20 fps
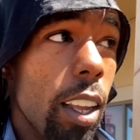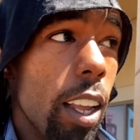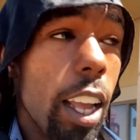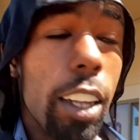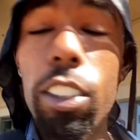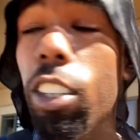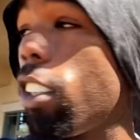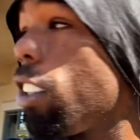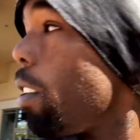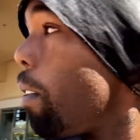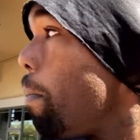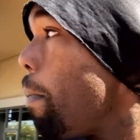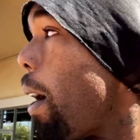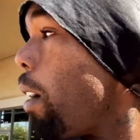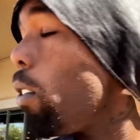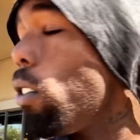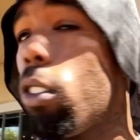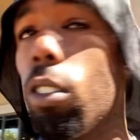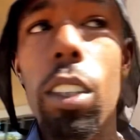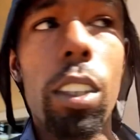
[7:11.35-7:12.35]
It just
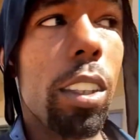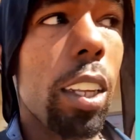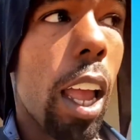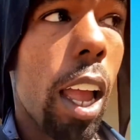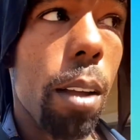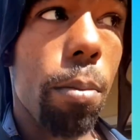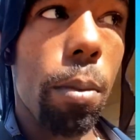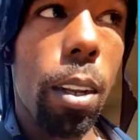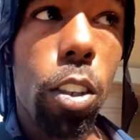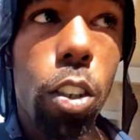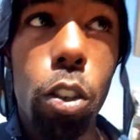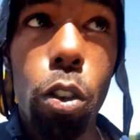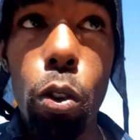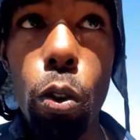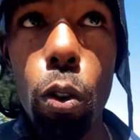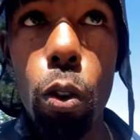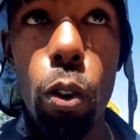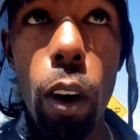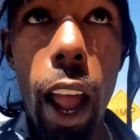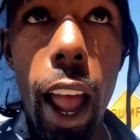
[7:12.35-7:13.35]
amounts on the time that
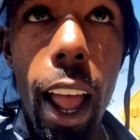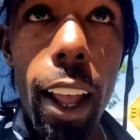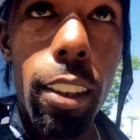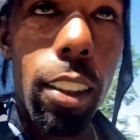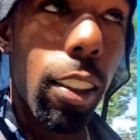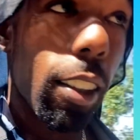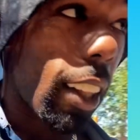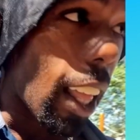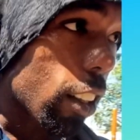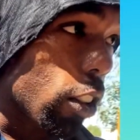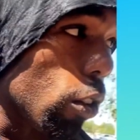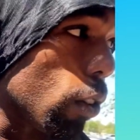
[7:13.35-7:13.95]
you ask that you